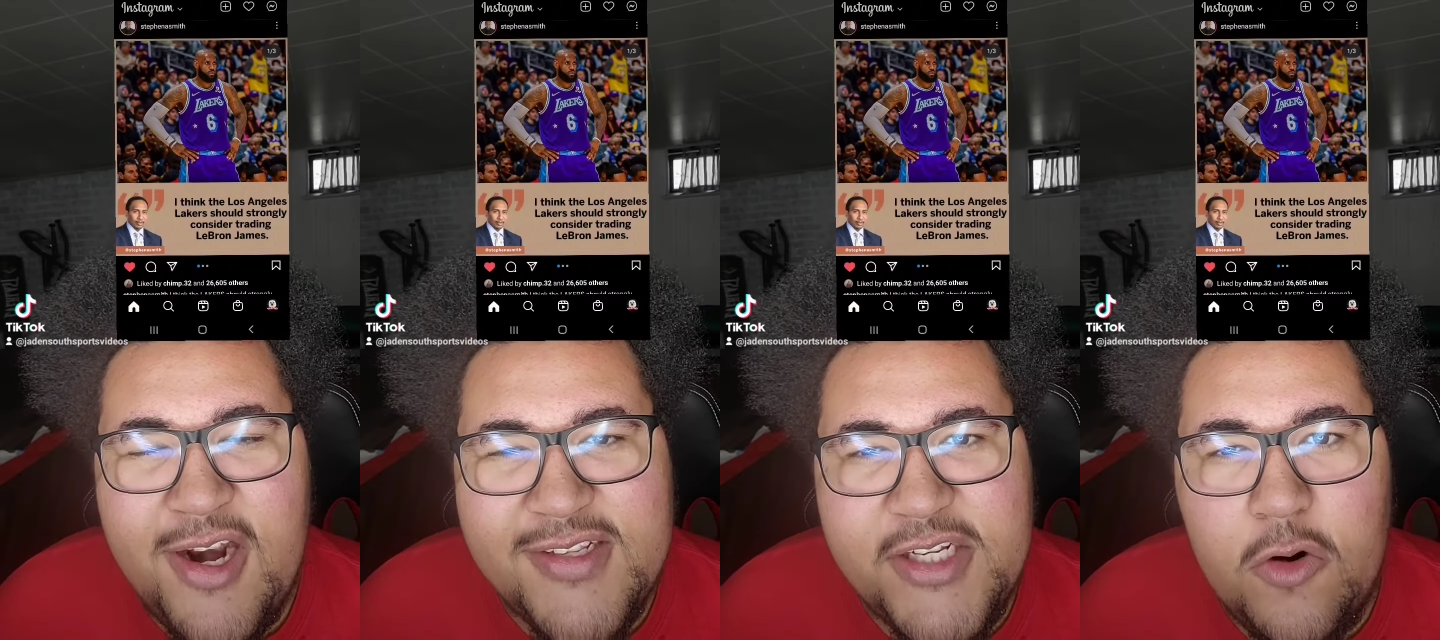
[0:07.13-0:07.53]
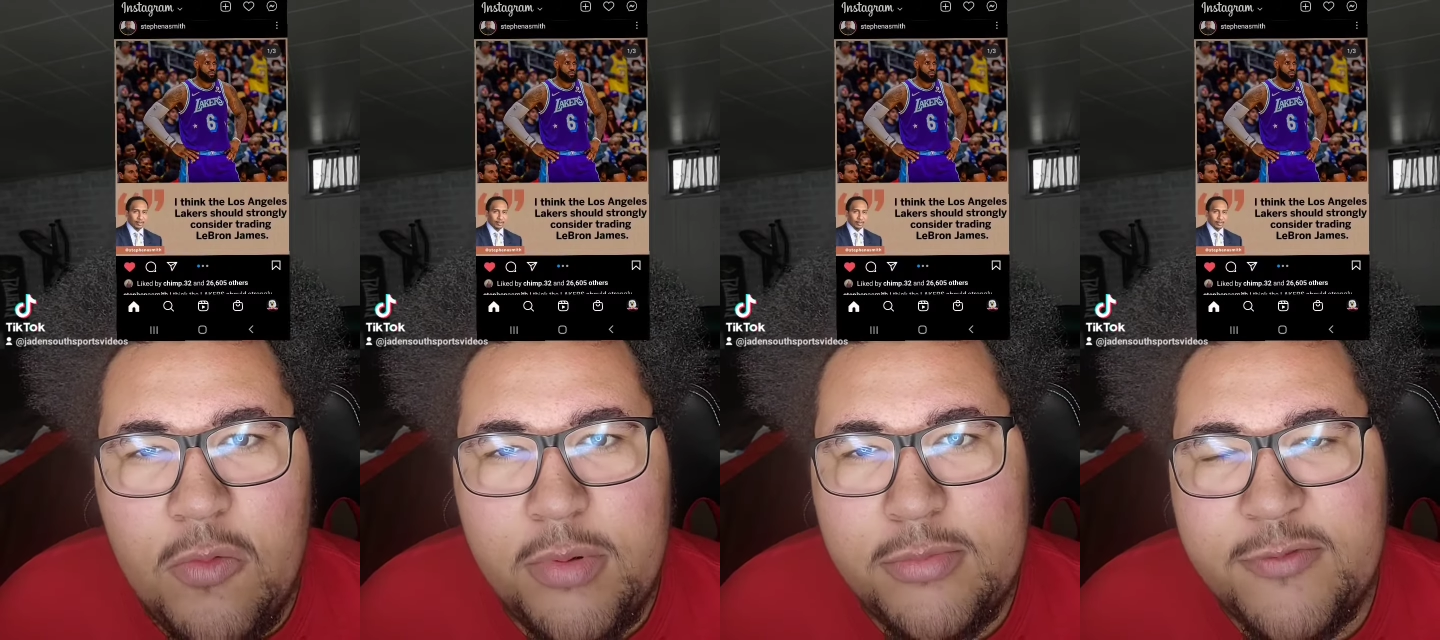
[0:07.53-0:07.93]
Honestly, a
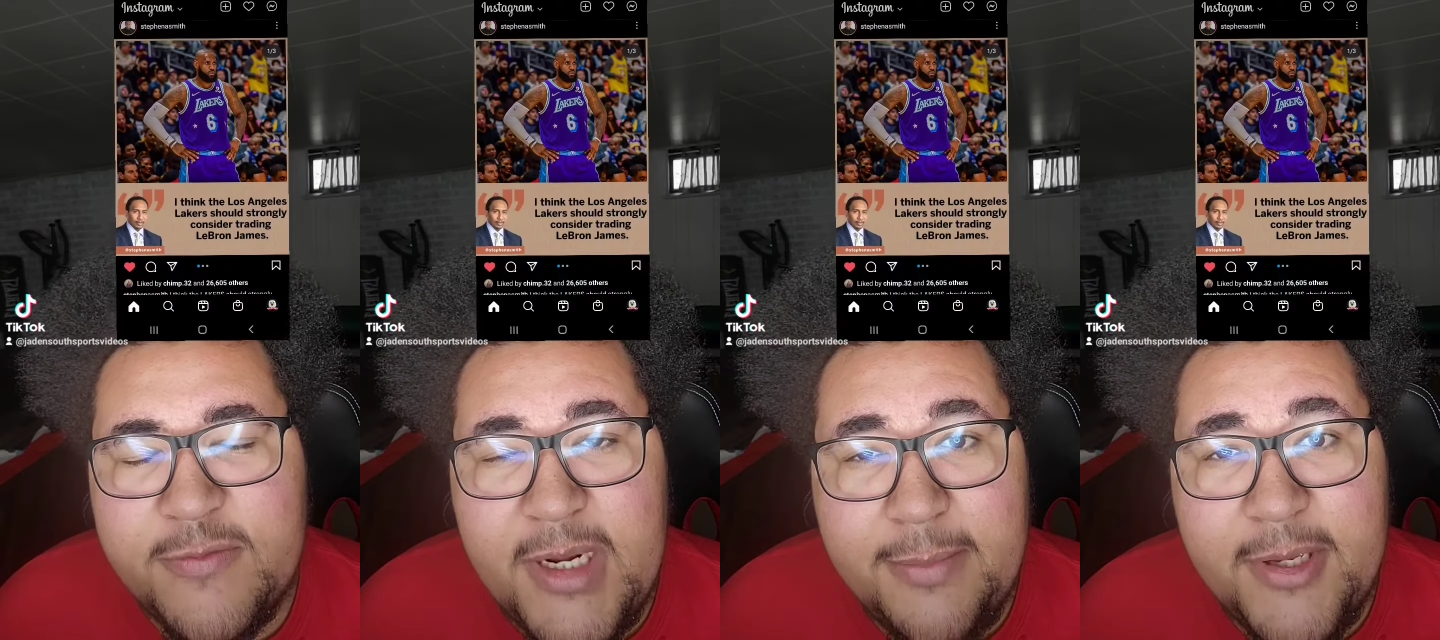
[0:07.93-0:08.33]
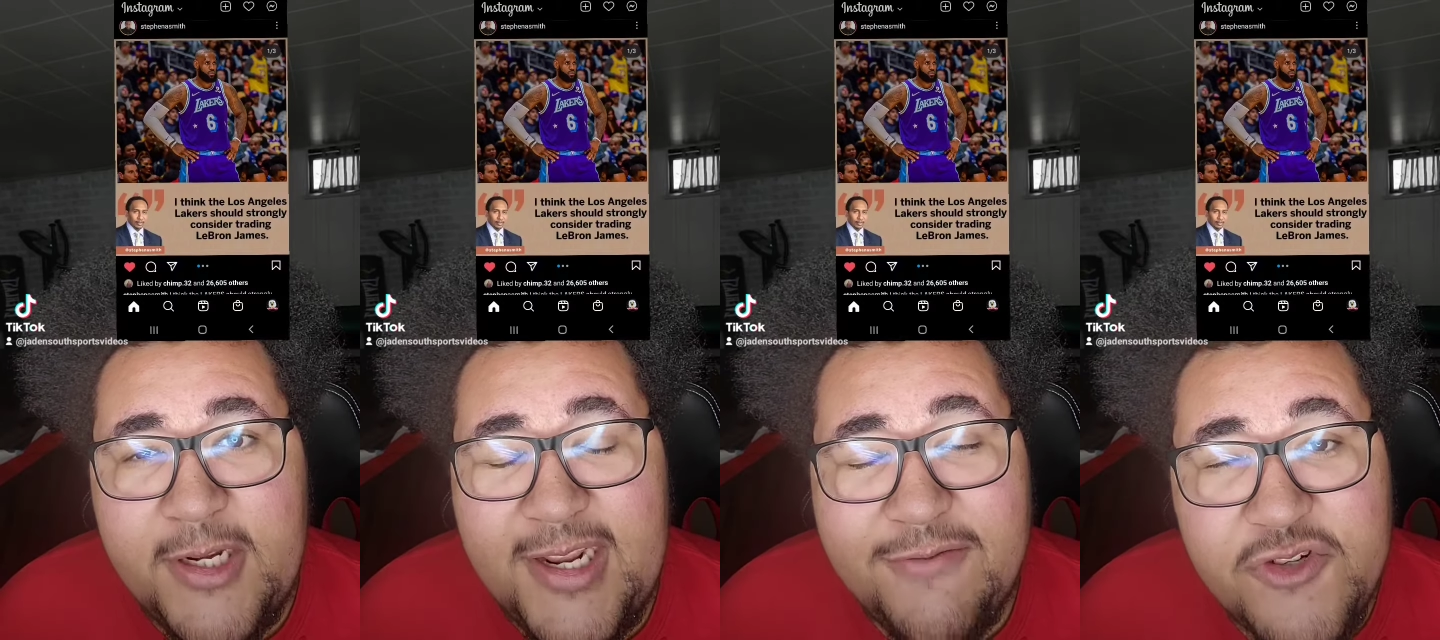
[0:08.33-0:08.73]
horrible move, in my
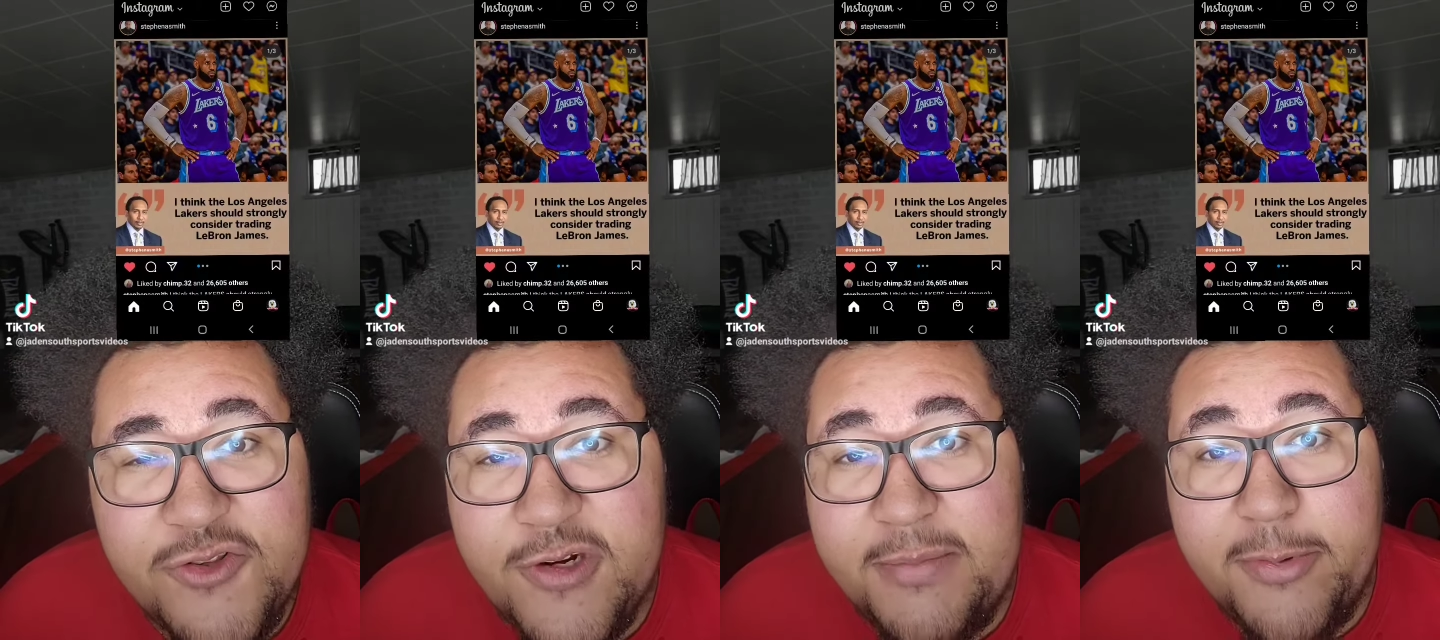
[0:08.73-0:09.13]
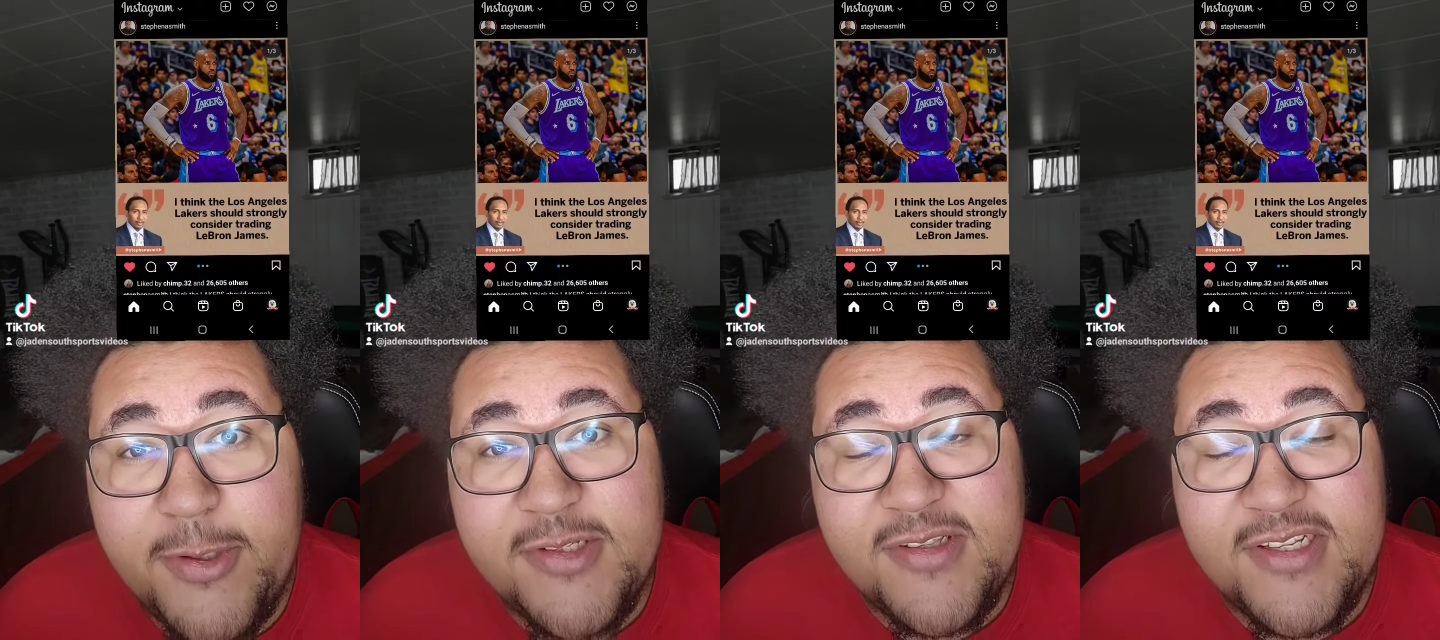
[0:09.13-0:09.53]
opinion. He averaged 30
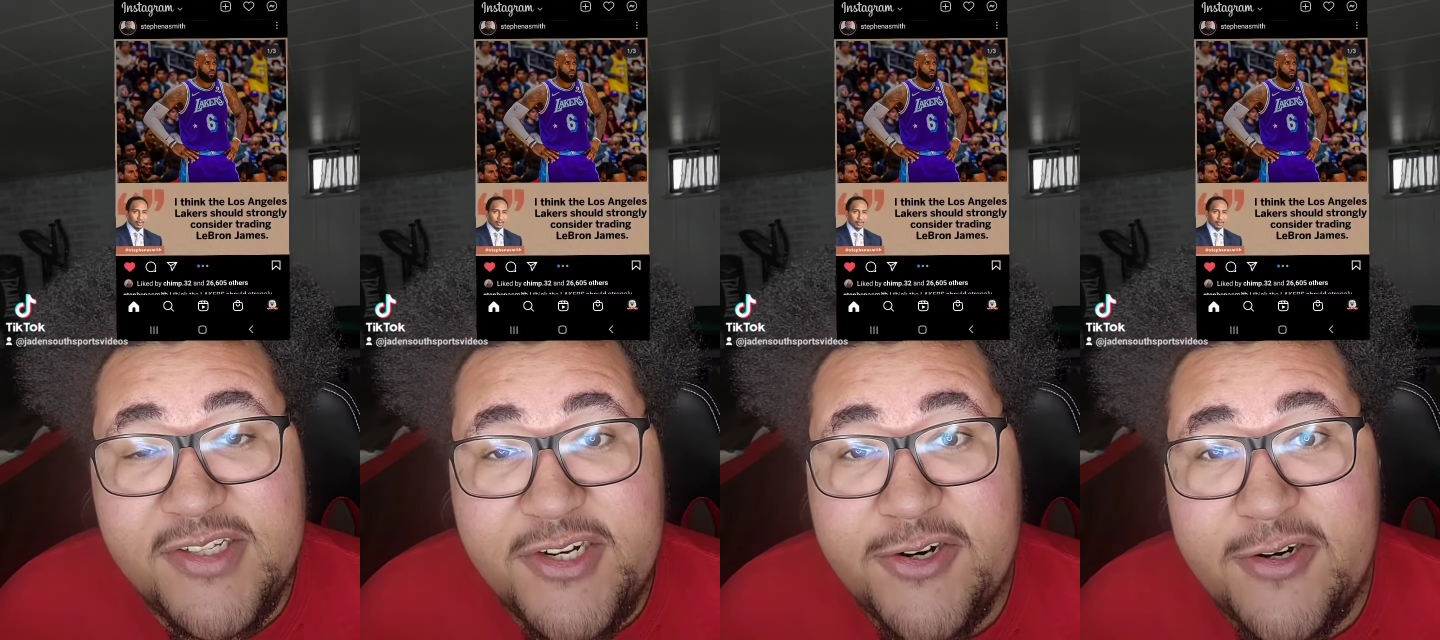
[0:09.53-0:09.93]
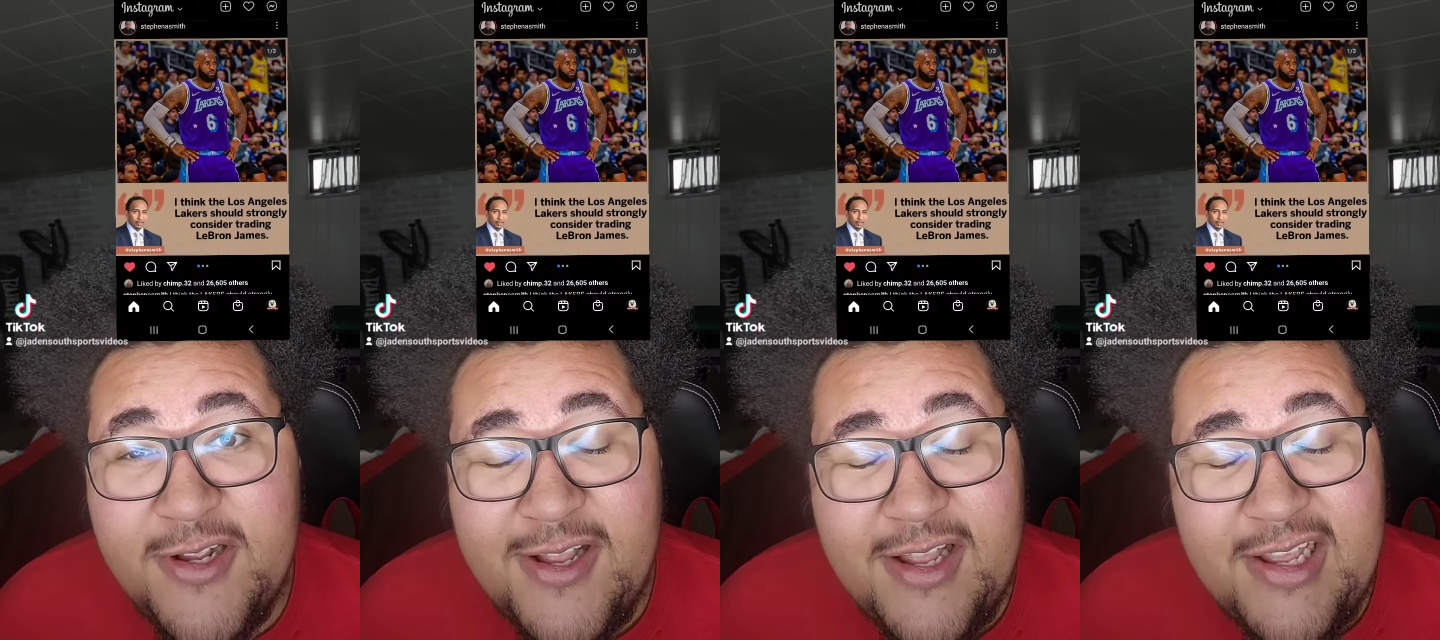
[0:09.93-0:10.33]
points this year.